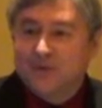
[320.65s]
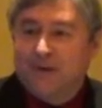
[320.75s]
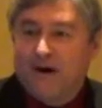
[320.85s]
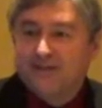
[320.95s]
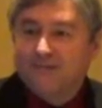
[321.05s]
to
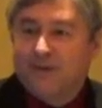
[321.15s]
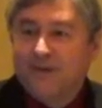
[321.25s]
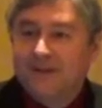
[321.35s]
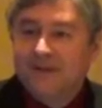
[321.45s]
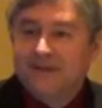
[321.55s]
impossible.
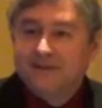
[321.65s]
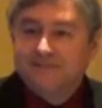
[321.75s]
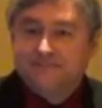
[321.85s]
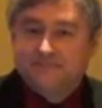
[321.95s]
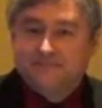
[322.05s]

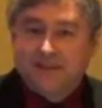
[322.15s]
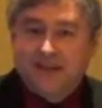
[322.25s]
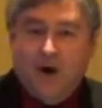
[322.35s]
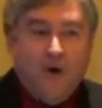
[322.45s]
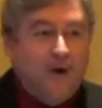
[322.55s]

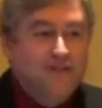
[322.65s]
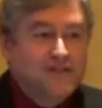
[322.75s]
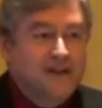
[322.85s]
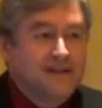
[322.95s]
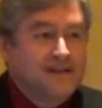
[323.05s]
You know, all
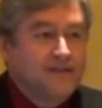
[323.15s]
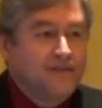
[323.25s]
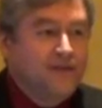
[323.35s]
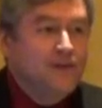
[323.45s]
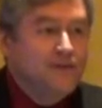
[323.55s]
of a sudden
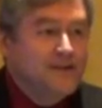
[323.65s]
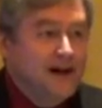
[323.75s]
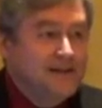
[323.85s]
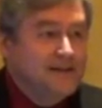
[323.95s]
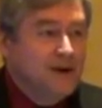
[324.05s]
you've
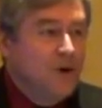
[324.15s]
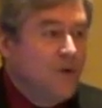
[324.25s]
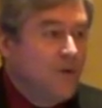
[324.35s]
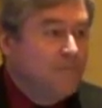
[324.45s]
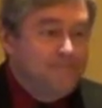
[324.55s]
done,
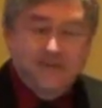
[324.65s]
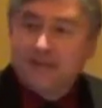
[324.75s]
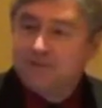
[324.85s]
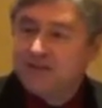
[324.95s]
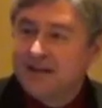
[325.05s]

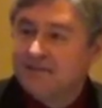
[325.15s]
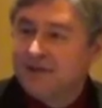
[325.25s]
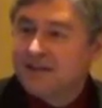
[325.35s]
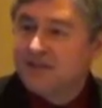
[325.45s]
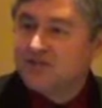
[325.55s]
10% of
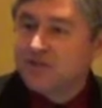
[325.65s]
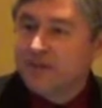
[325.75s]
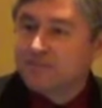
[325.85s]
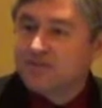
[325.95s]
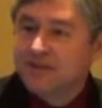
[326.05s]
your test
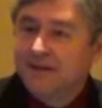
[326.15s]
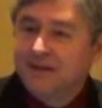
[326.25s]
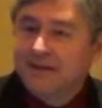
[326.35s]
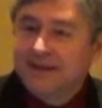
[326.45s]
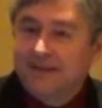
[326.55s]
scripts,
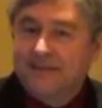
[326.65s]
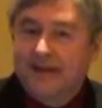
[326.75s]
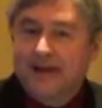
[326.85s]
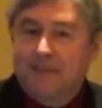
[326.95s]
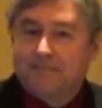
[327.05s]
and then
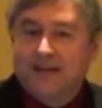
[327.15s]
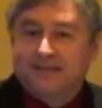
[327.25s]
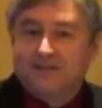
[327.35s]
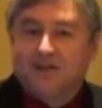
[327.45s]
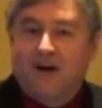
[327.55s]
they
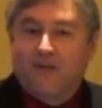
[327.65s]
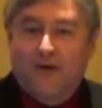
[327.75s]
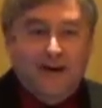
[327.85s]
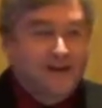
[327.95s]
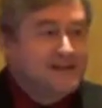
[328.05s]
update the
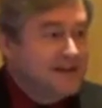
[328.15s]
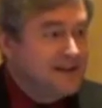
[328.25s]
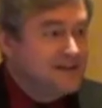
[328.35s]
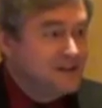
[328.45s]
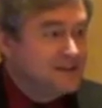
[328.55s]
software
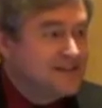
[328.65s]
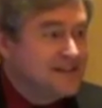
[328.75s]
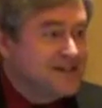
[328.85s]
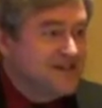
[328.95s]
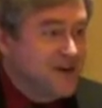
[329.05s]
in your
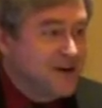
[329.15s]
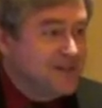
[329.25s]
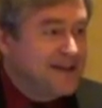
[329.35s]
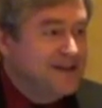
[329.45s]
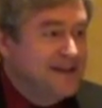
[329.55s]
test
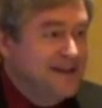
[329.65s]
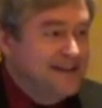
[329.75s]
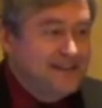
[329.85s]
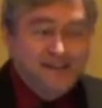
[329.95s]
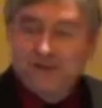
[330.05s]
environment.
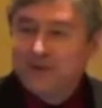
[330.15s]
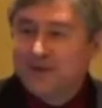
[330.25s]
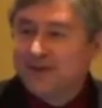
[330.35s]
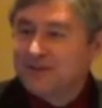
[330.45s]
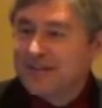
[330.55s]
And then you do
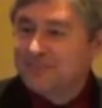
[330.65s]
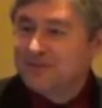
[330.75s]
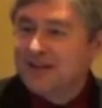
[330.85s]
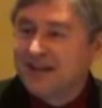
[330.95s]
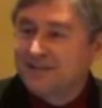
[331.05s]
another
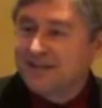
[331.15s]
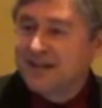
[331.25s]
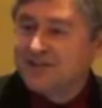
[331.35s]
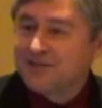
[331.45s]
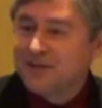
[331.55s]
10% of your
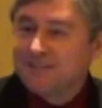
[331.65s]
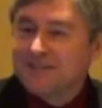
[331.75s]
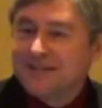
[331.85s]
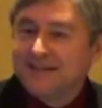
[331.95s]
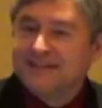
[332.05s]
test
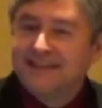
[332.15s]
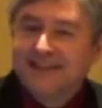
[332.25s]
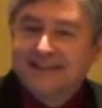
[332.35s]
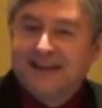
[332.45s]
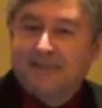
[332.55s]
scripts, and
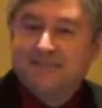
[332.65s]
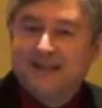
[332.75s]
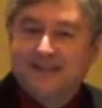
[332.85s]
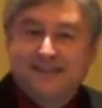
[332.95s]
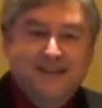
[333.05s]
they update